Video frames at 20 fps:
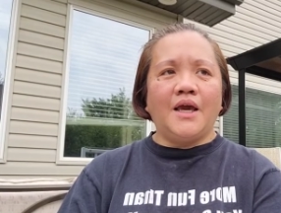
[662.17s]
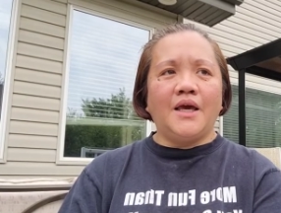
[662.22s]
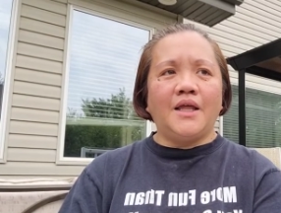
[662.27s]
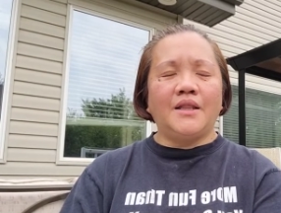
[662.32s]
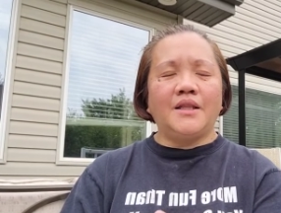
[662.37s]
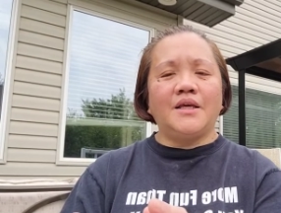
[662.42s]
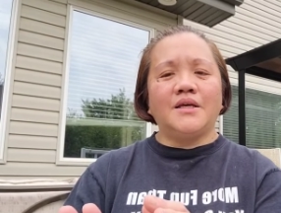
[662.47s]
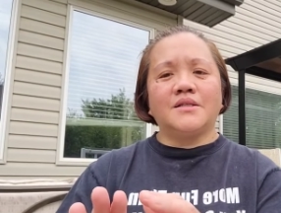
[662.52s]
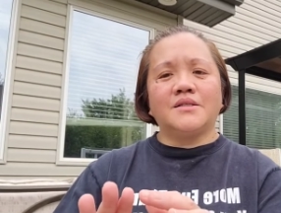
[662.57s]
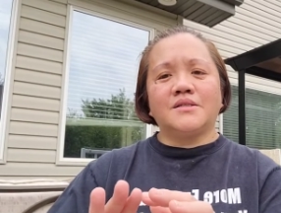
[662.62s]

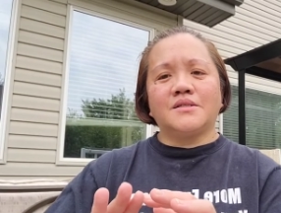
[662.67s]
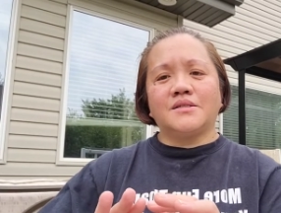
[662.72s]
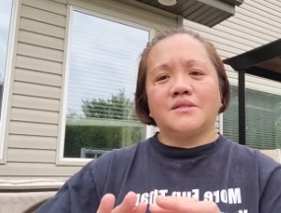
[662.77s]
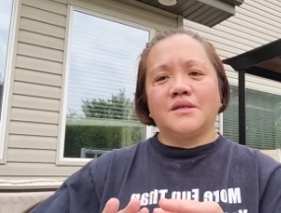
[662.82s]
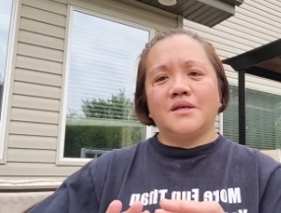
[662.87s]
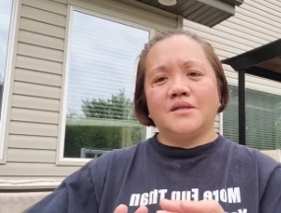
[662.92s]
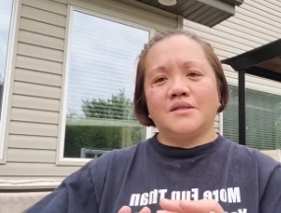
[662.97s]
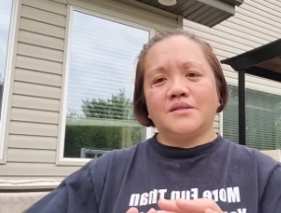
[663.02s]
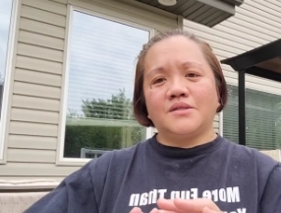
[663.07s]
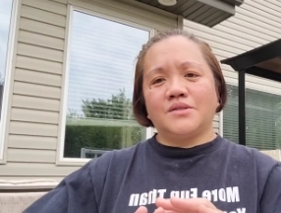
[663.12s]
and
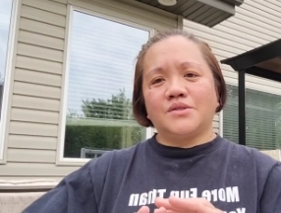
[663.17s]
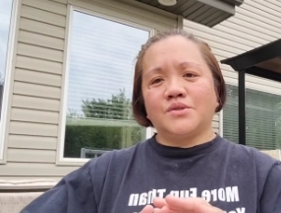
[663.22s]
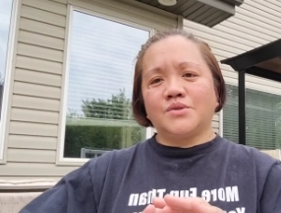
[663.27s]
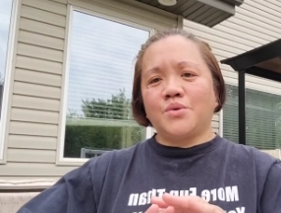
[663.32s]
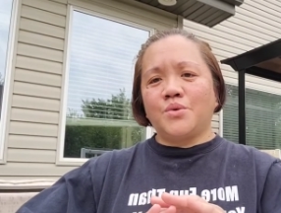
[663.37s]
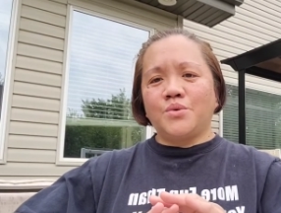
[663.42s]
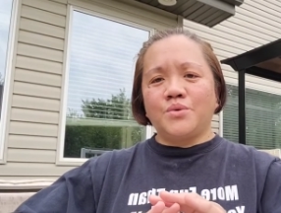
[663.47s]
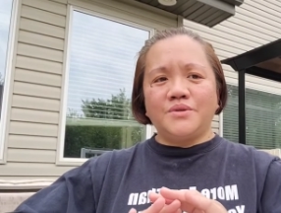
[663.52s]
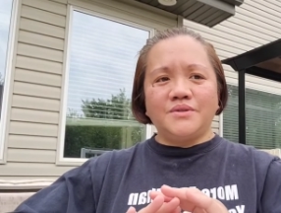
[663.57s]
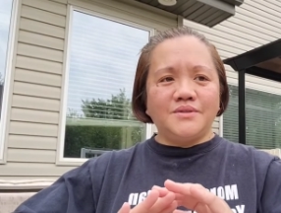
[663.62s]
it's it's
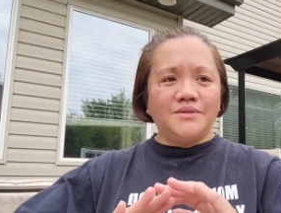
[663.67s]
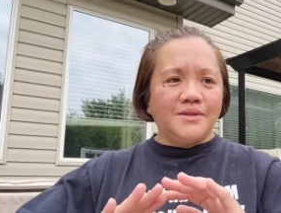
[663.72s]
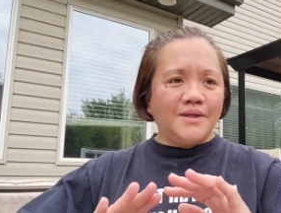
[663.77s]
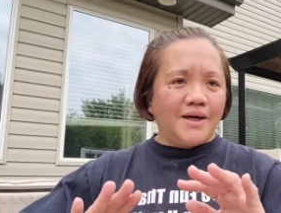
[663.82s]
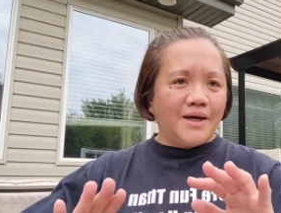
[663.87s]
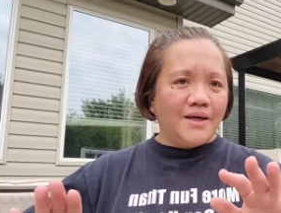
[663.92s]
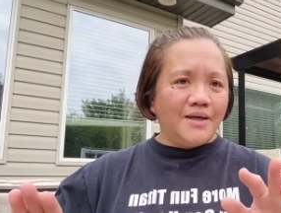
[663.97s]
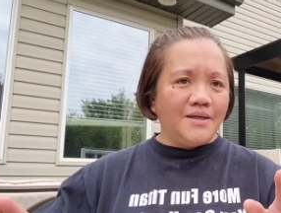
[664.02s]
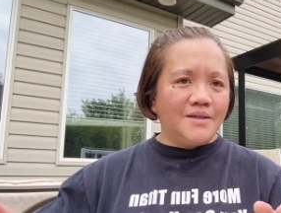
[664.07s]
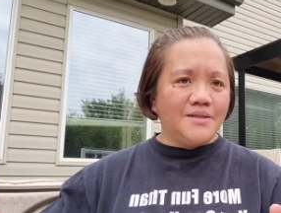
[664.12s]
so
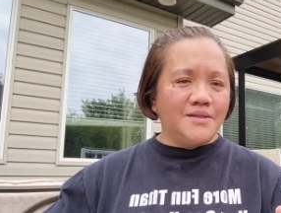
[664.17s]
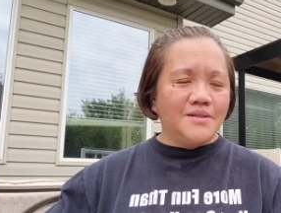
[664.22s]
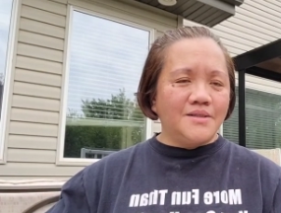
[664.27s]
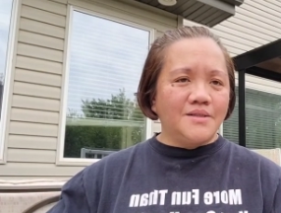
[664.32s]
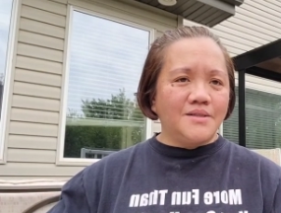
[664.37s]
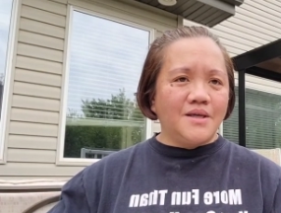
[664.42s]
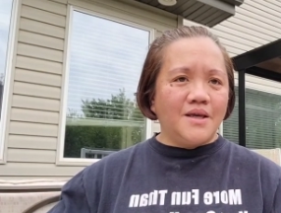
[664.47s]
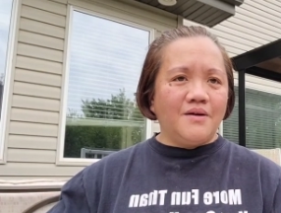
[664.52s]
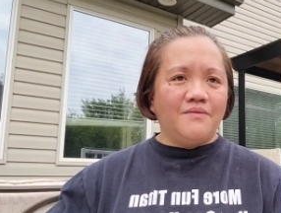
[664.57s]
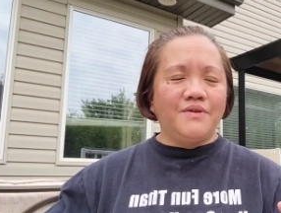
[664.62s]

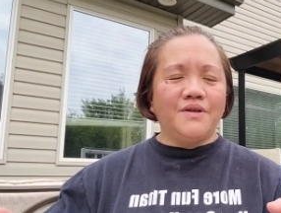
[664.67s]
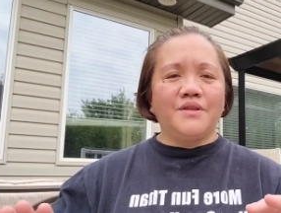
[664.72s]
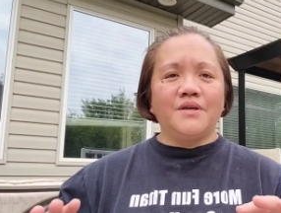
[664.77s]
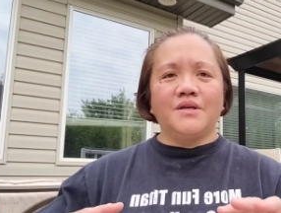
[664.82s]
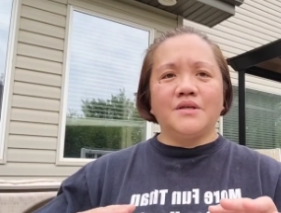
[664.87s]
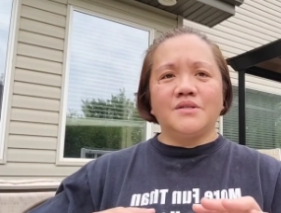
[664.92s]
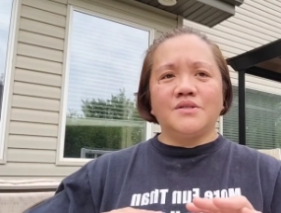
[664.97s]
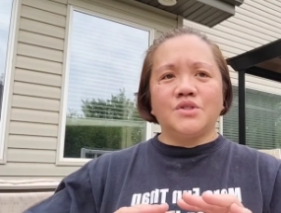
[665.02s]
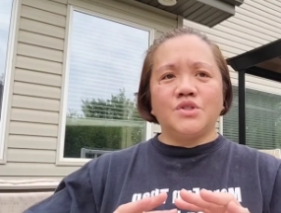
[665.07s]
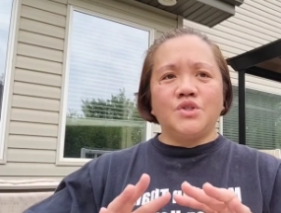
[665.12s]
nice
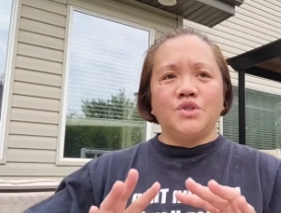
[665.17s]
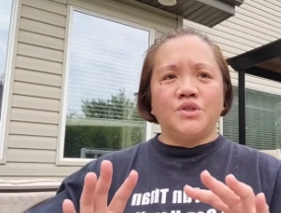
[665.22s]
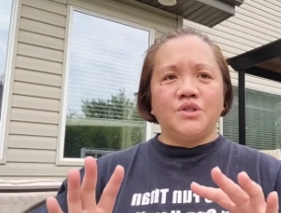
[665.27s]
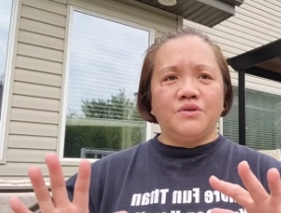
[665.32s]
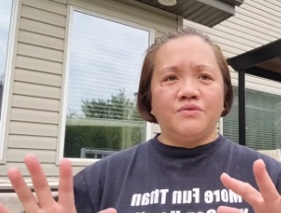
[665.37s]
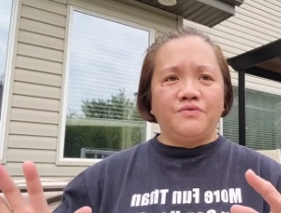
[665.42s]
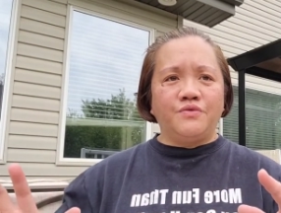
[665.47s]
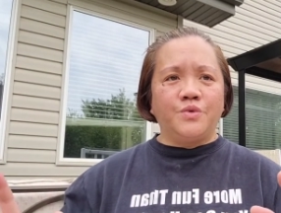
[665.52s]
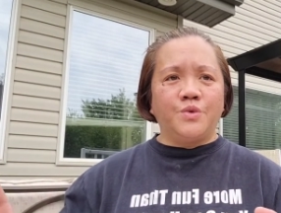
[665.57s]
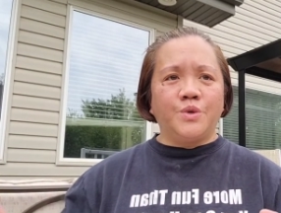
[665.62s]
everything is
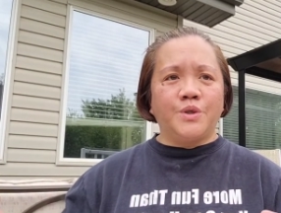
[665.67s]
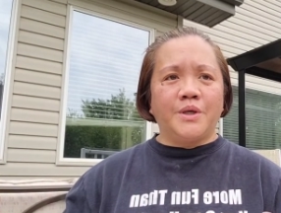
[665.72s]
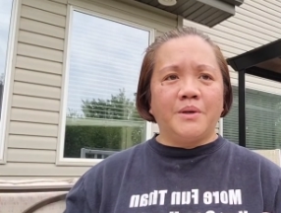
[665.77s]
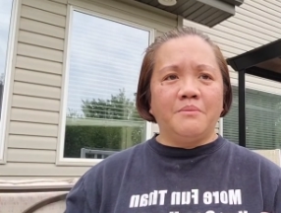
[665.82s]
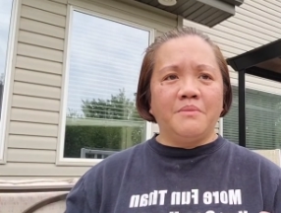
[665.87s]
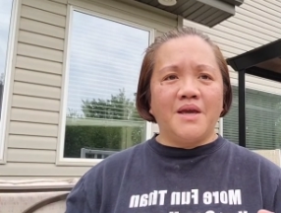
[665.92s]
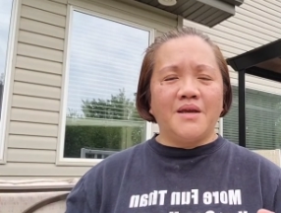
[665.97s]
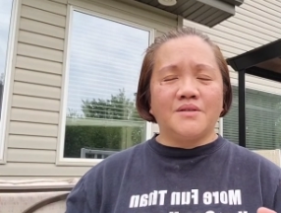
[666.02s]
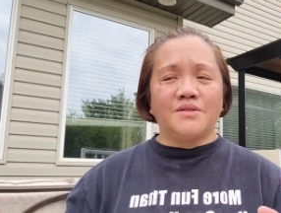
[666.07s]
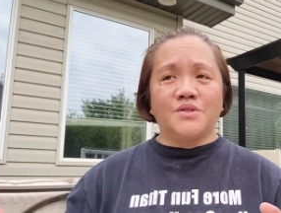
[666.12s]

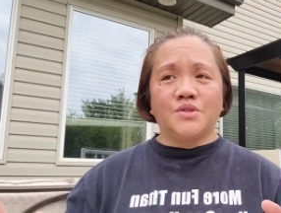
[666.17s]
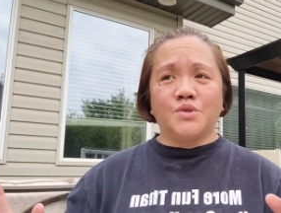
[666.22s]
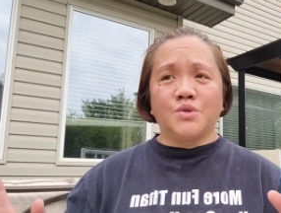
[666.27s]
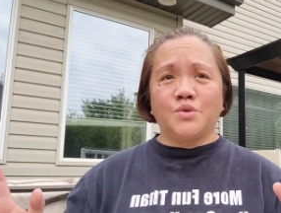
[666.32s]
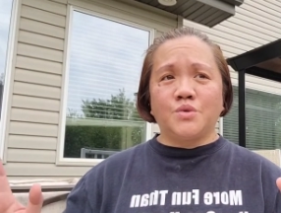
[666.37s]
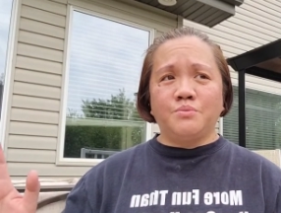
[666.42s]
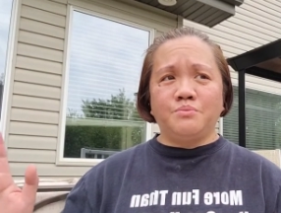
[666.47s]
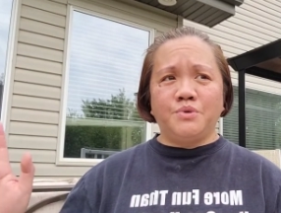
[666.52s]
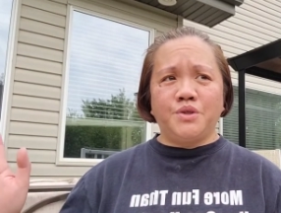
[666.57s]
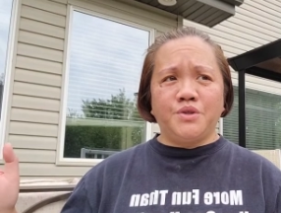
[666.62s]
uniform it's
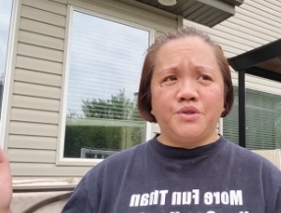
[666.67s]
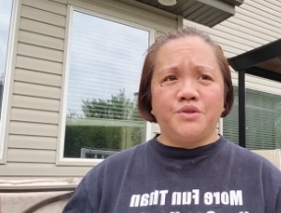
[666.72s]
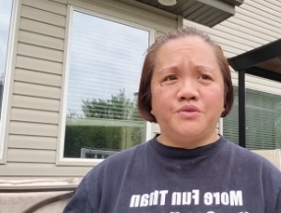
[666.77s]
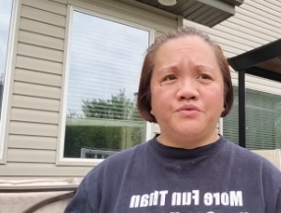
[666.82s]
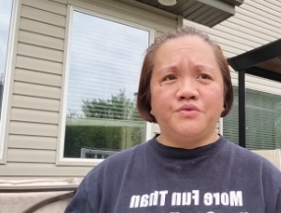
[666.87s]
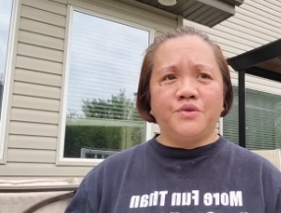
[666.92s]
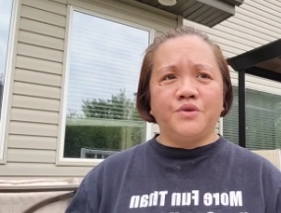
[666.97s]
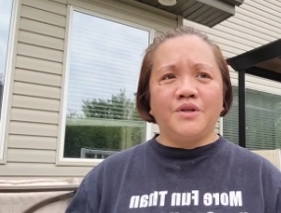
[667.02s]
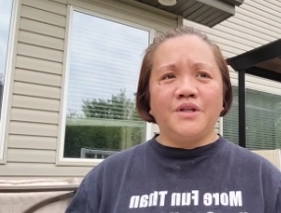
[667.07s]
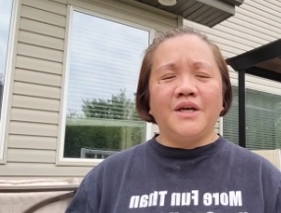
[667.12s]
so
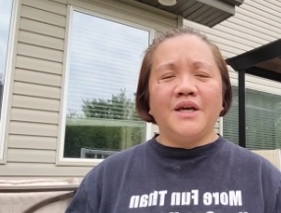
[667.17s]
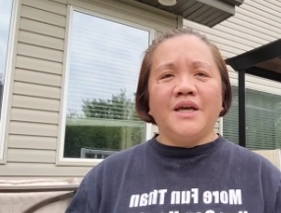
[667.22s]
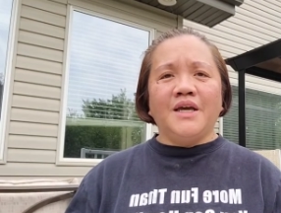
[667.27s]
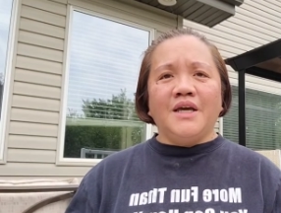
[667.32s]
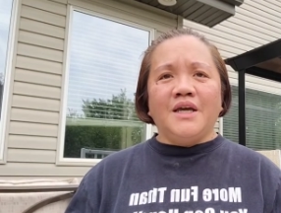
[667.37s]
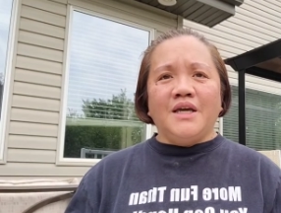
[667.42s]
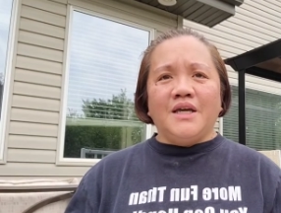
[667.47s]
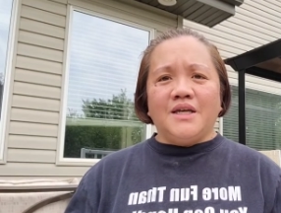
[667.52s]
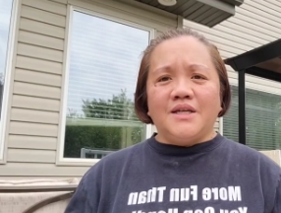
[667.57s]
beautiful